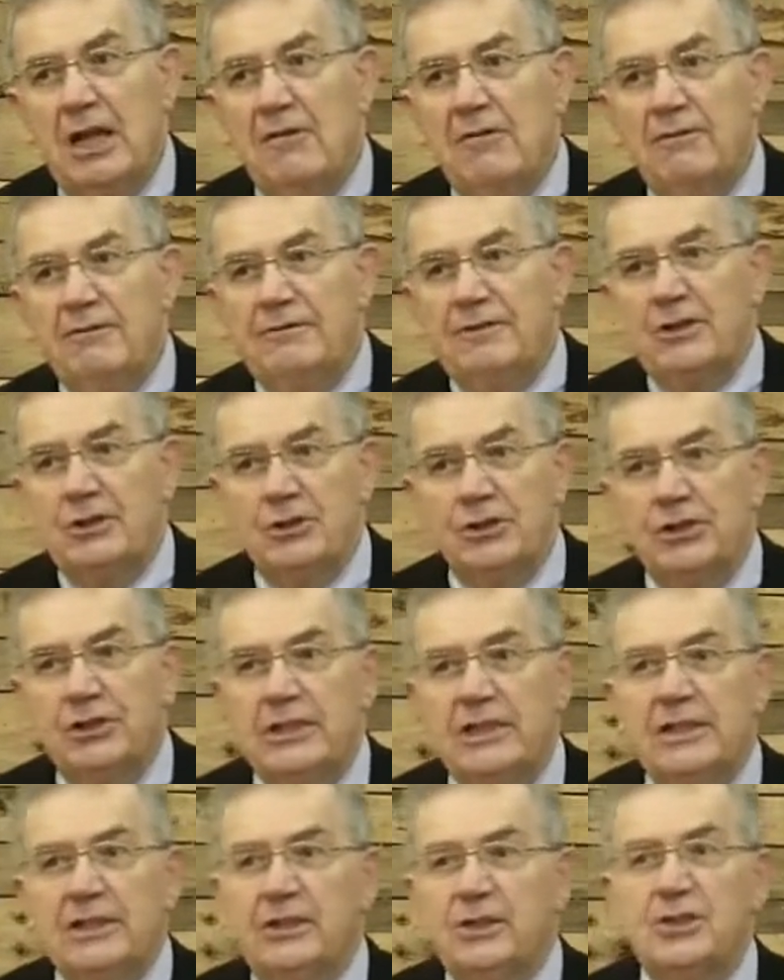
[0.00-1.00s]

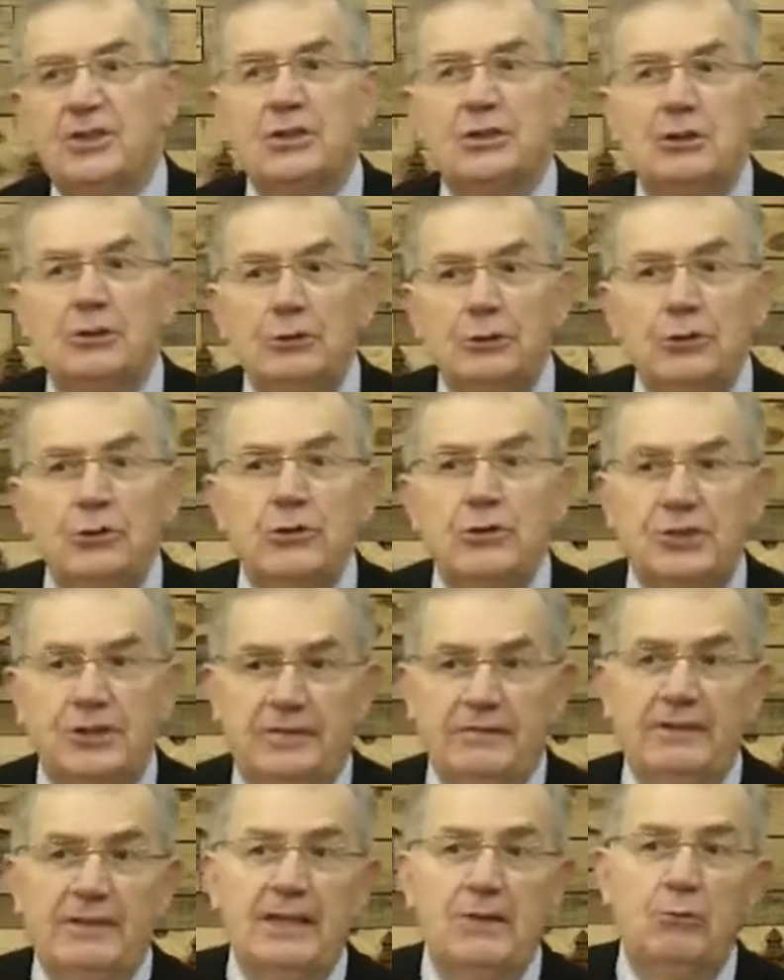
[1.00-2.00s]
virtually
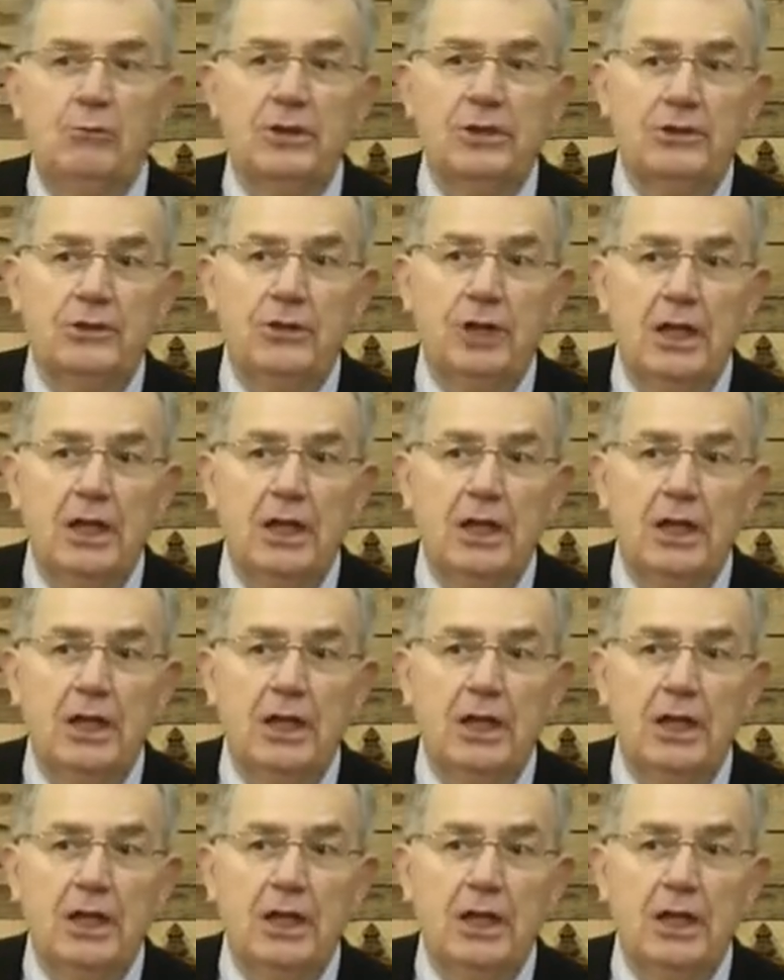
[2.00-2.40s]
exclusively with